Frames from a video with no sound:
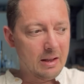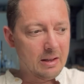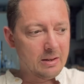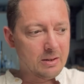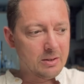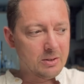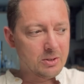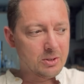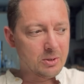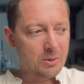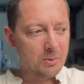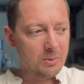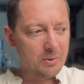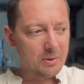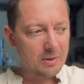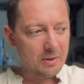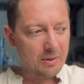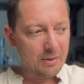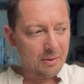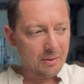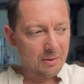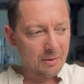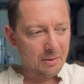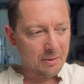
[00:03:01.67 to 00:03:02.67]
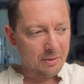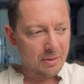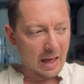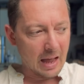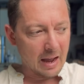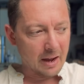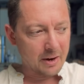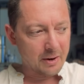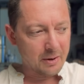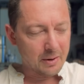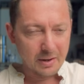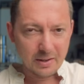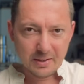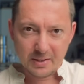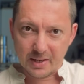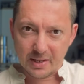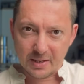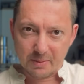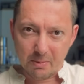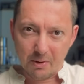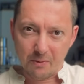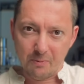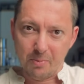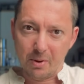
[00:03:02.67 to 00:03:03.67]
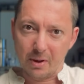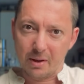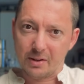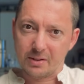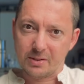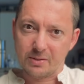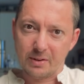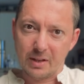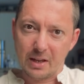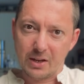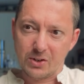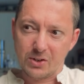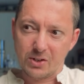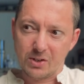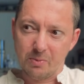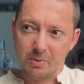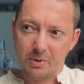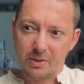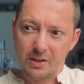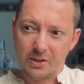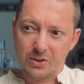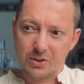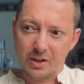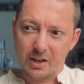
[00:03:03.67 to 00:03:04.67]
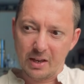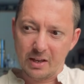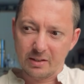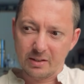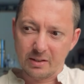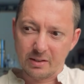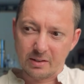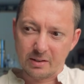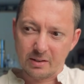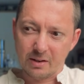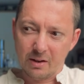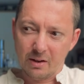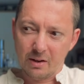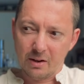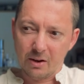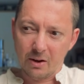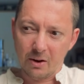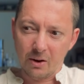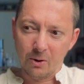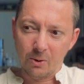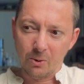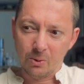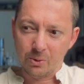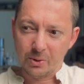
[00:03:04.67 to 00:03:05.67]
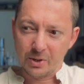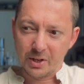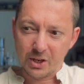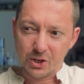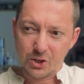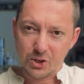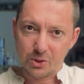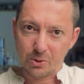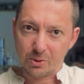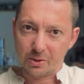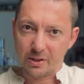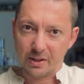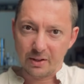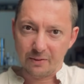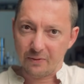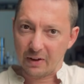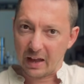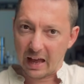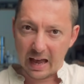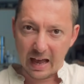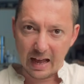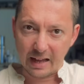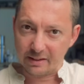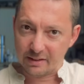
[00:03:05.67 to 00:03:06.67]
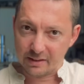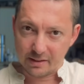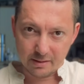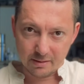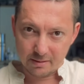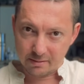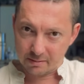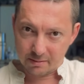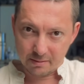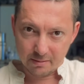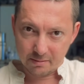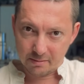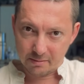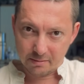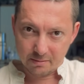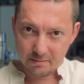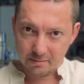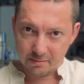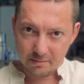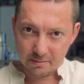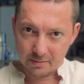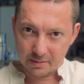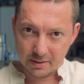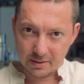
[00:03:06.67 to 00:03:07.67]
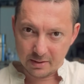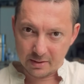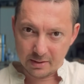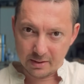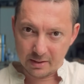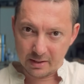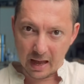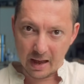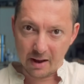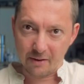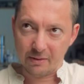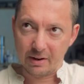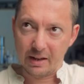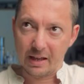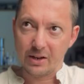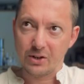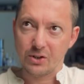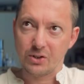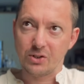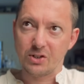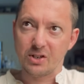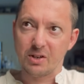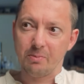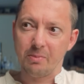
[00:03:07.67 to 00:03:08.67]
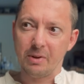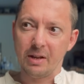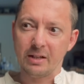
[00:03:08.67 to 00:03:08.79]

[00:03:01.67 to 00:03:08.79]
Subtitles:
So that criticism of Bernard's relationship with Nietzsche isn't, oh, he shouldn't have had that relationship.